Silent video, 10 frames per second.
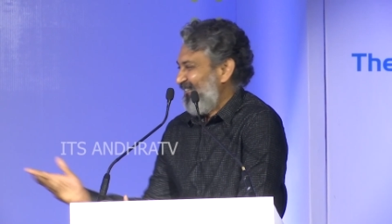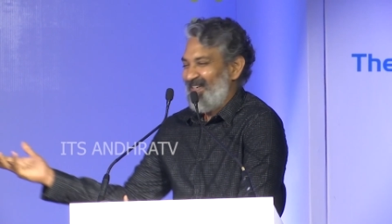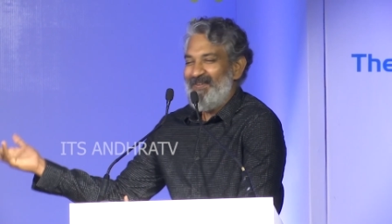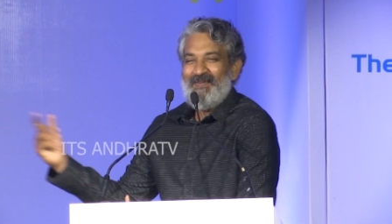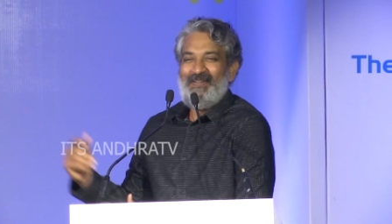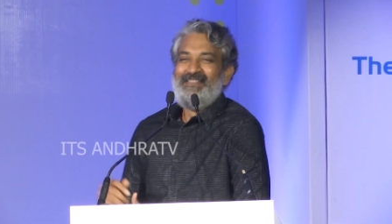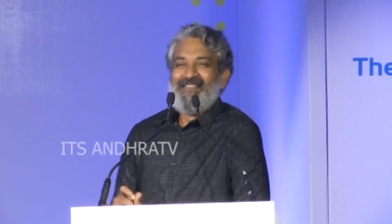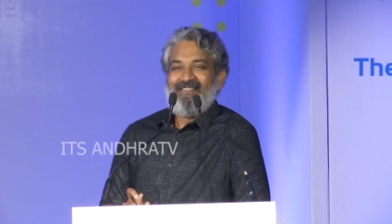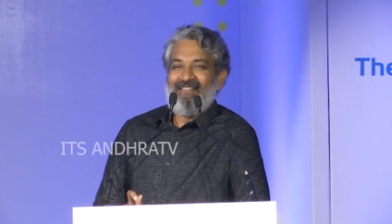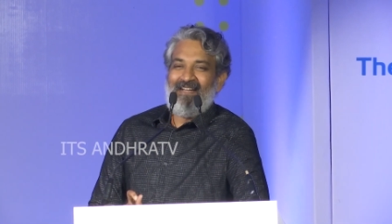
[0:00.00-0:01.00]
No,
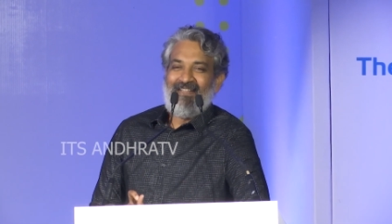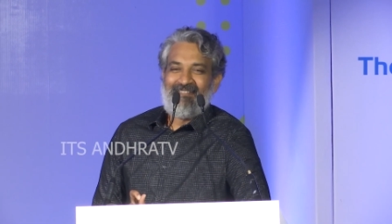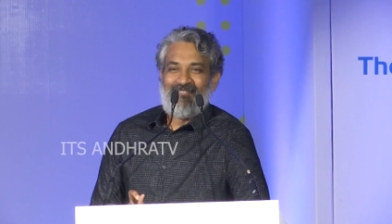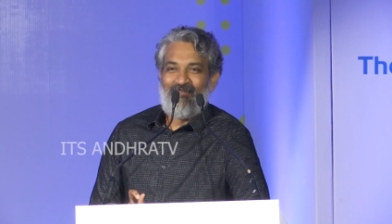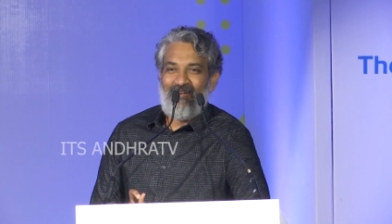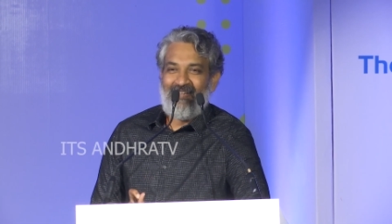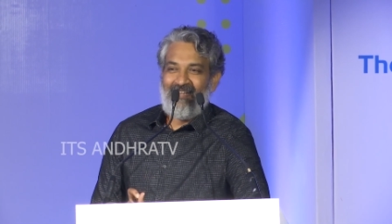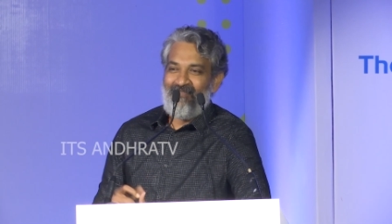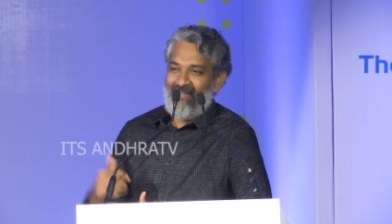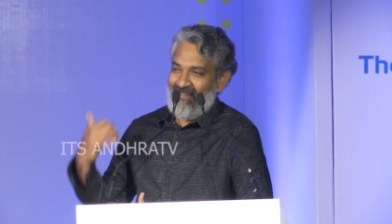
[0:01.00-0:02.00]
so
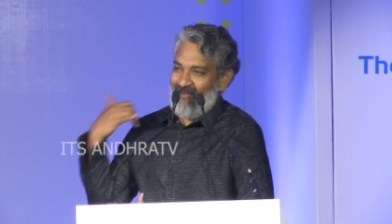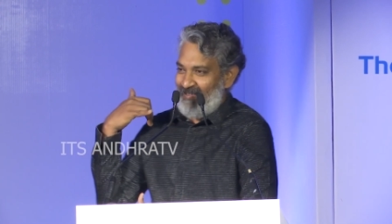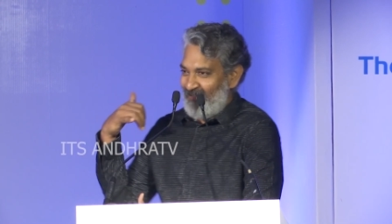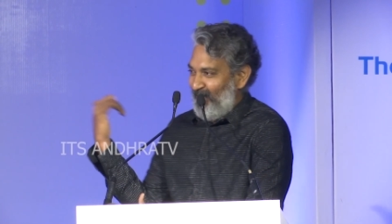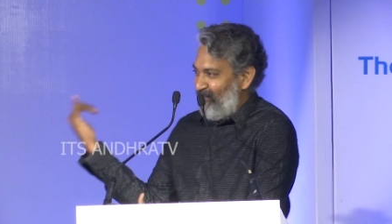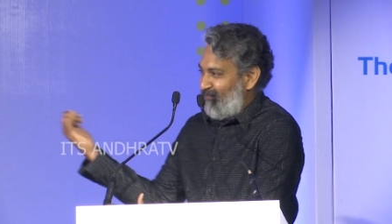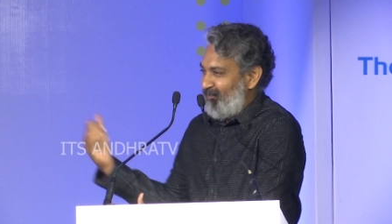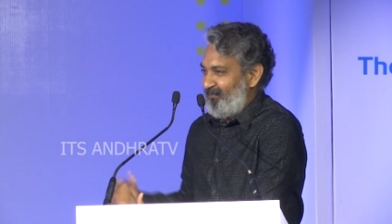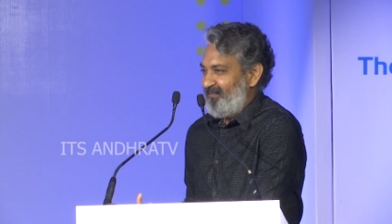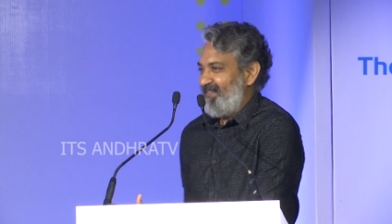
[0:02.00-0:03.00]
finally, when I got a call
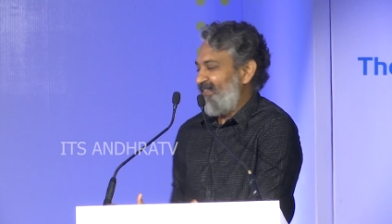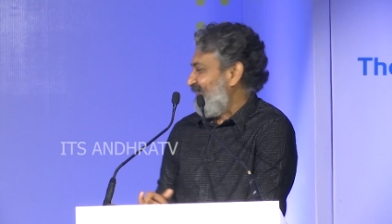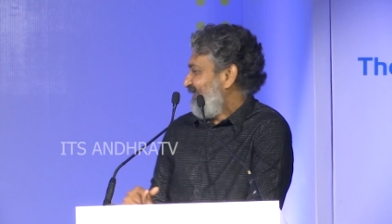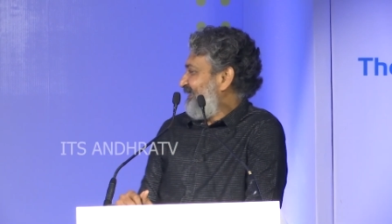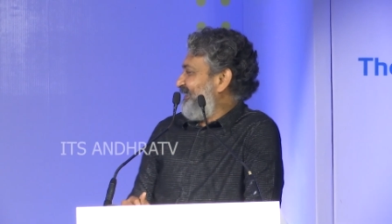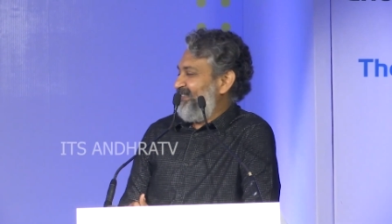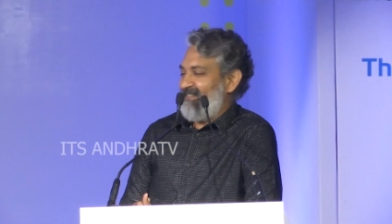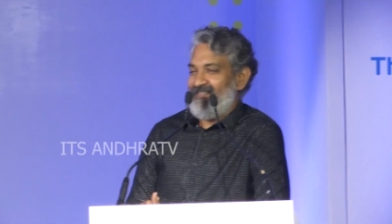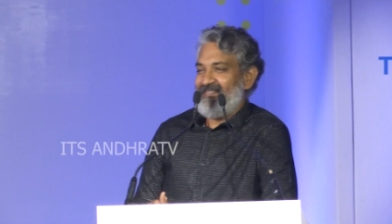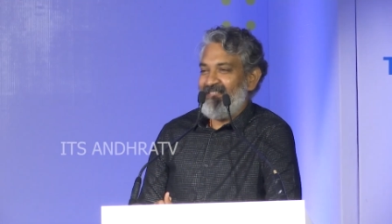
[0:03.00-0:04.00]
from
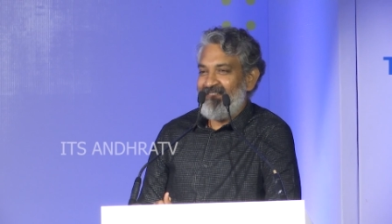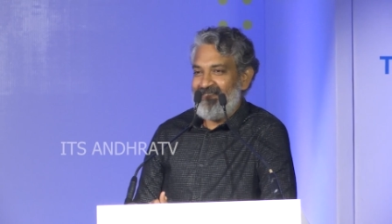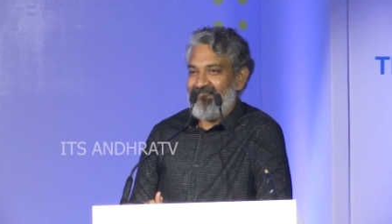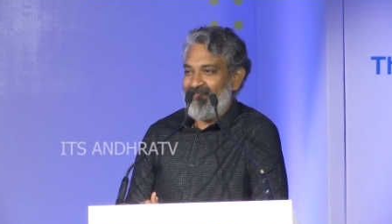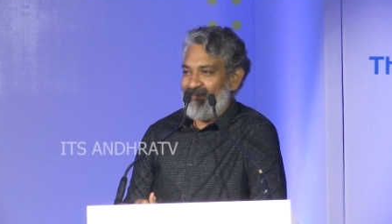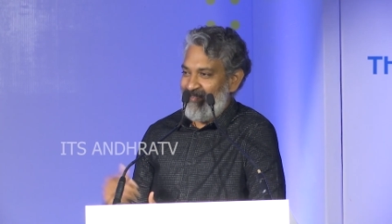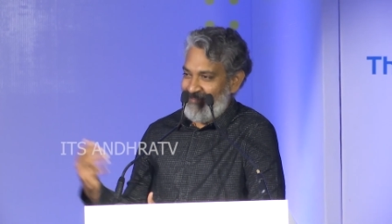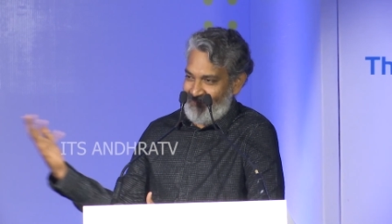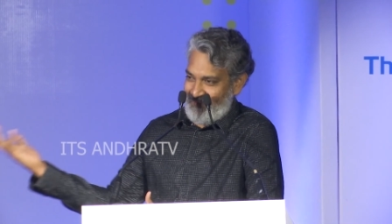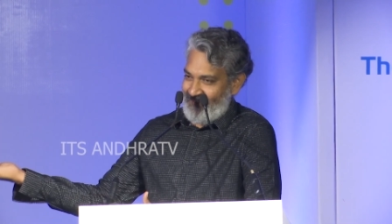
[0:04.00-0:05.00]
Satish Garu
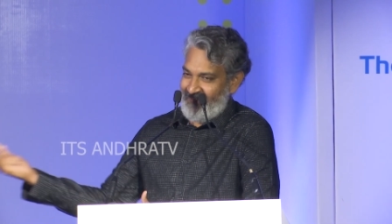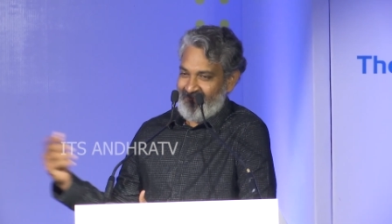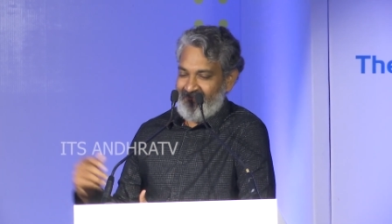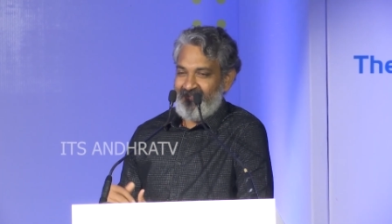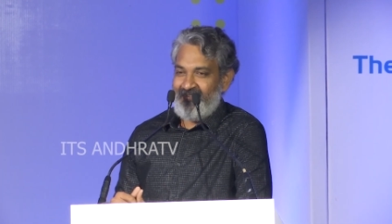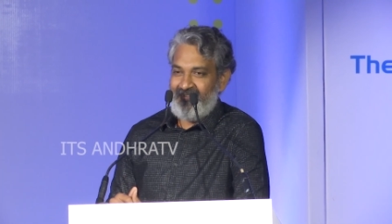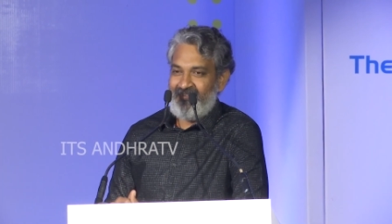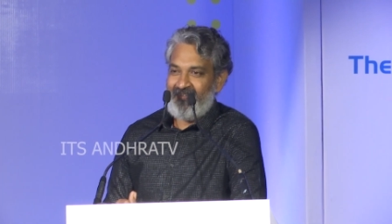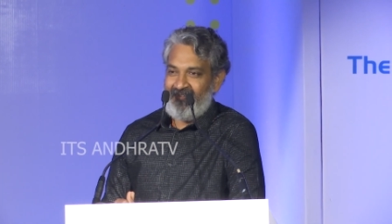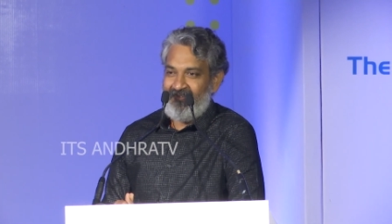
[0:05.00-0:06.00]
that
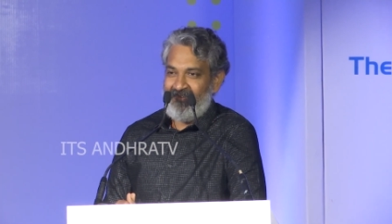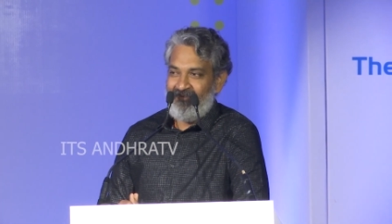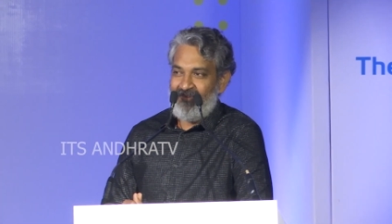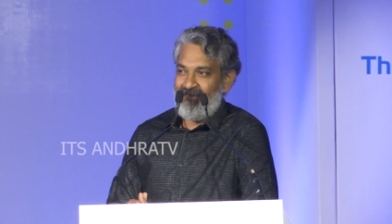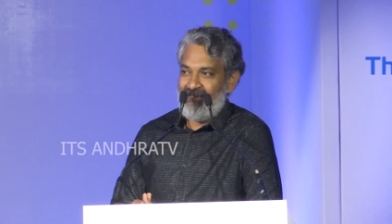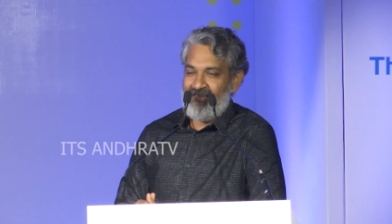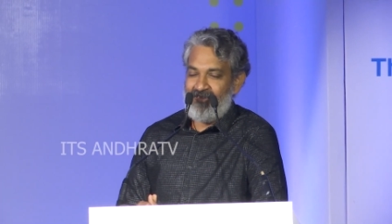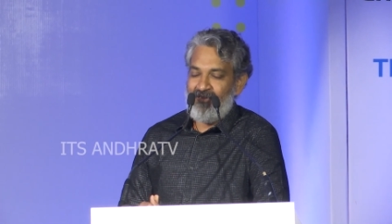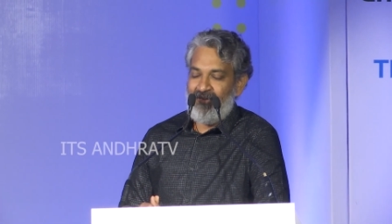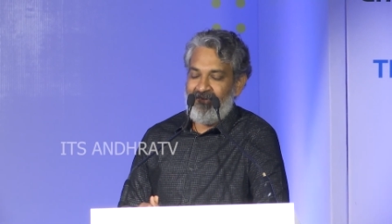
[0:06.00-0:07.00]
Ravi Garu
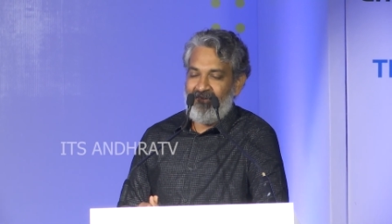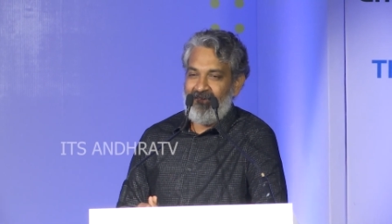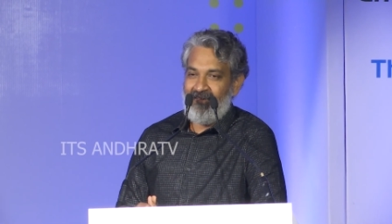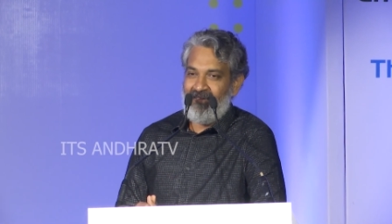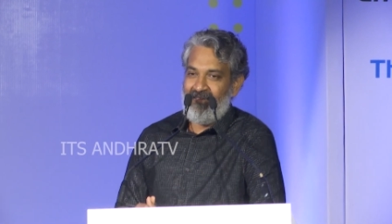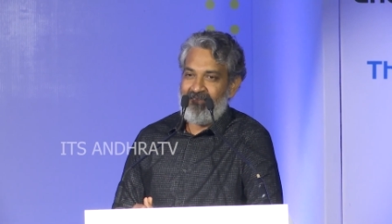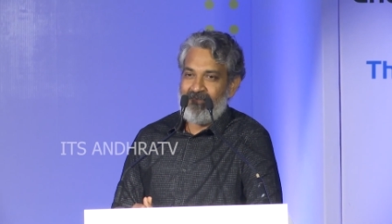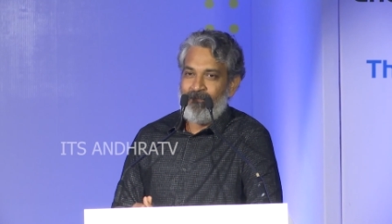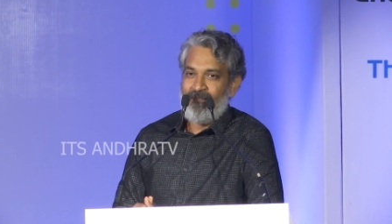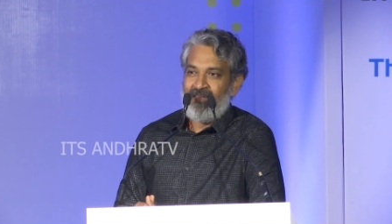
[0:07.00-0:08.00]
has joined
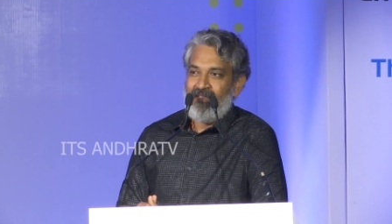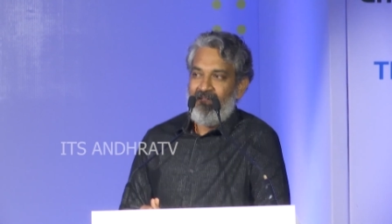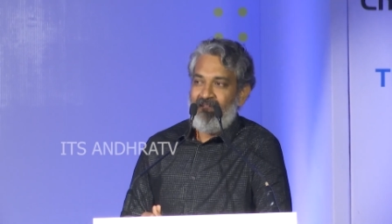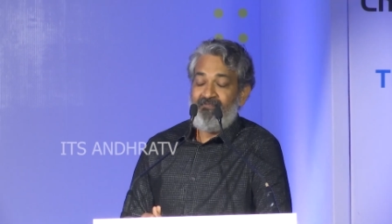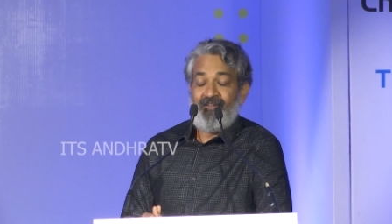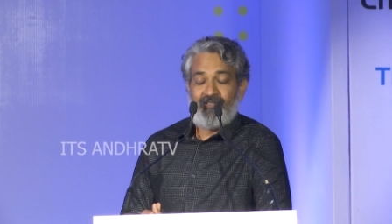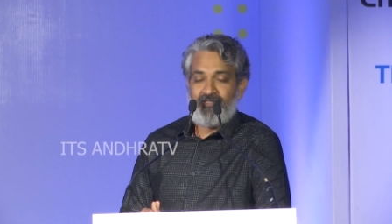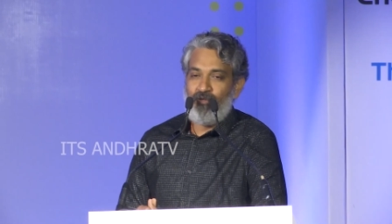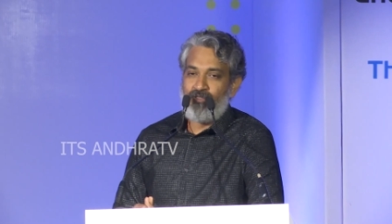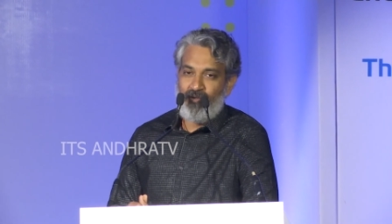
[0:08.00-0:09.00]
hands, I felt
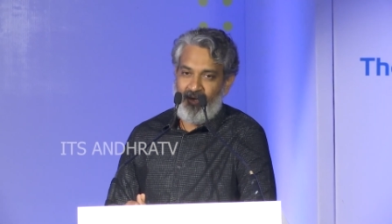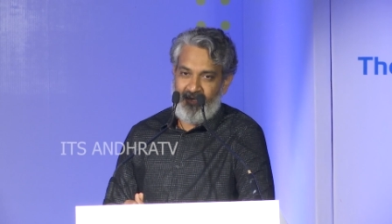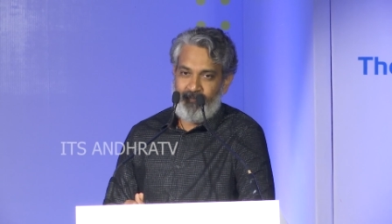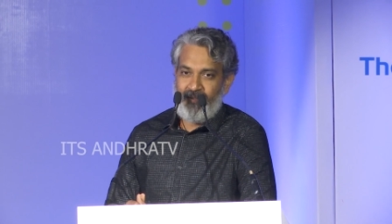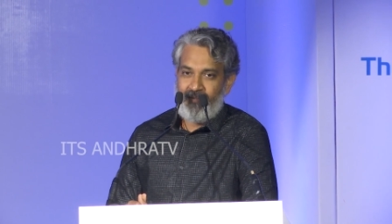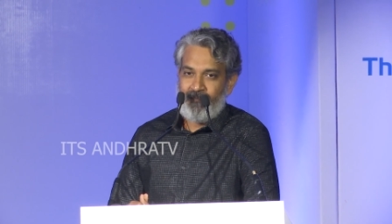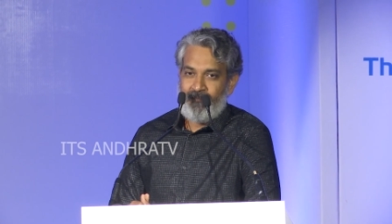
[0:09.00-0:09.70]
so happy.